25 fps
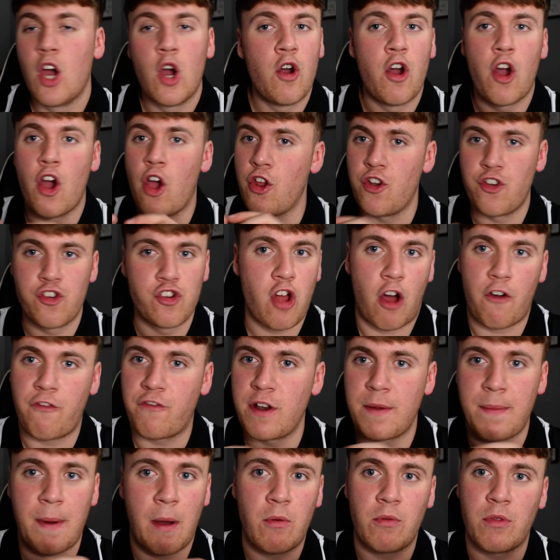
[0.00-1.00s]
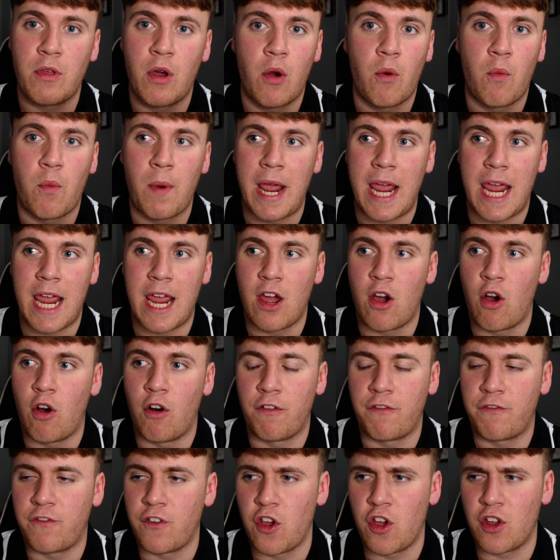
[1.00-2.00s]
Heard nothing about the away or
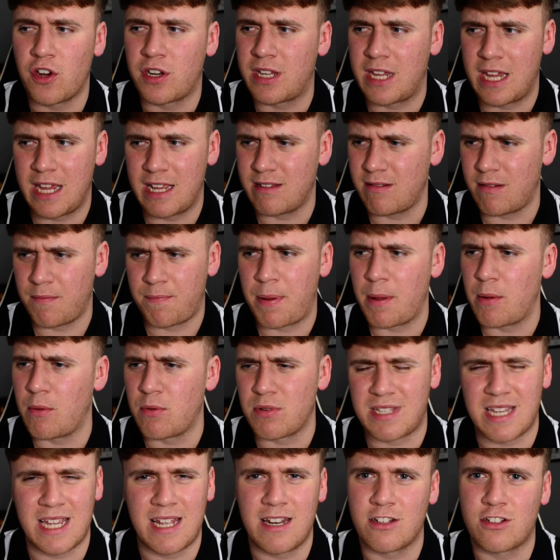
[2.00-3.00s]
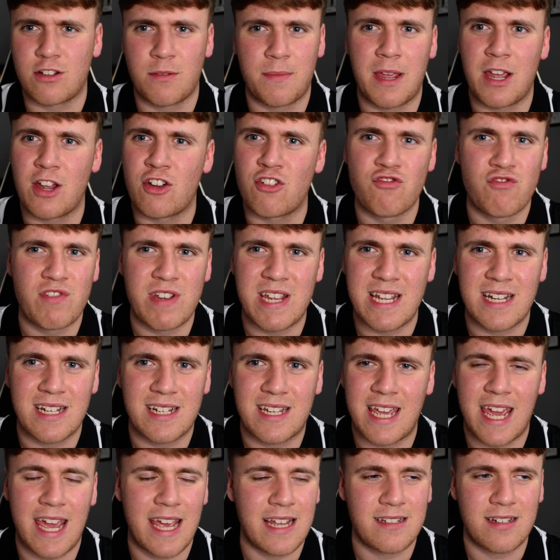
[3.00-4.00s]
third kit. People saying it's going to be a green
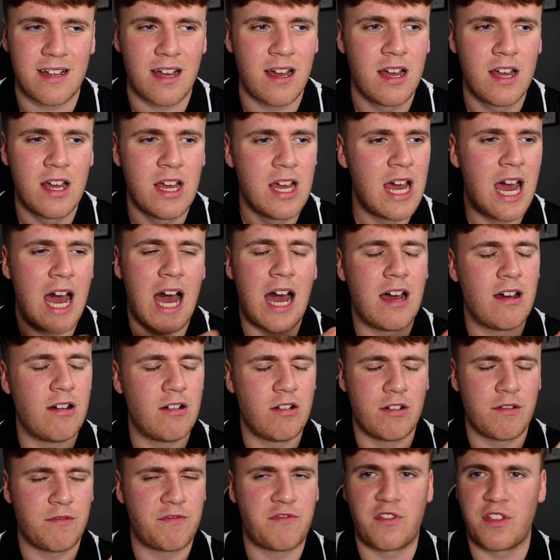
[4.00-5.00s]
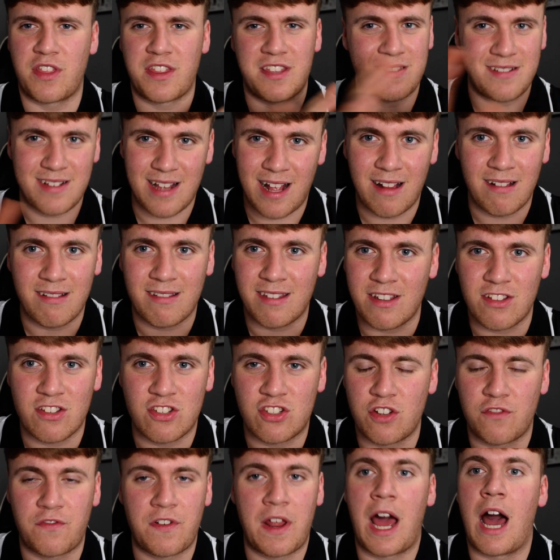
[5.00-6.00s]
kitter uh, uh, for the Saudi and
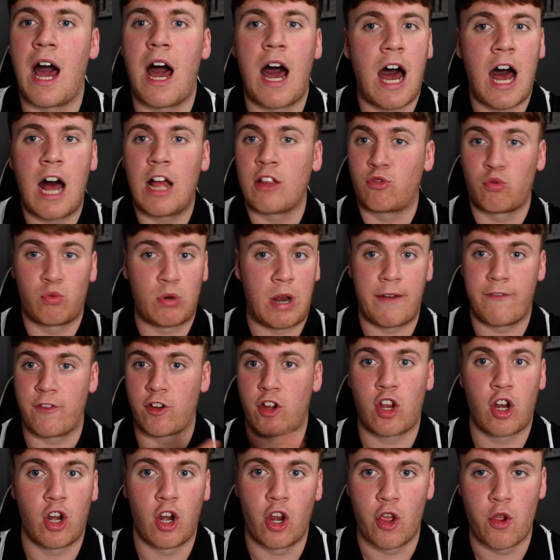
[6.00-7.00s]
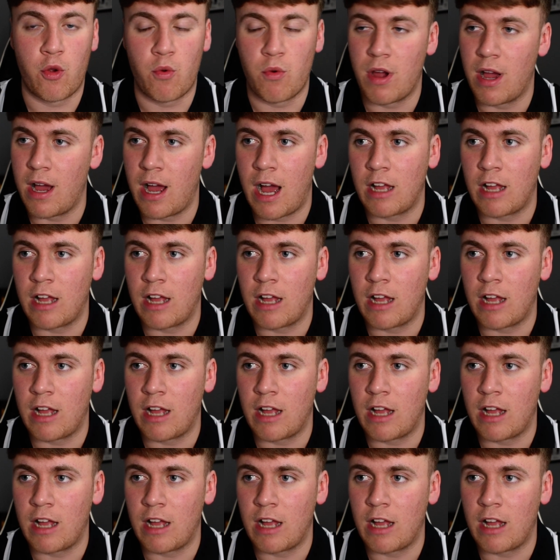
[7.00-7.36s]
stuff like that. I don't have a clue.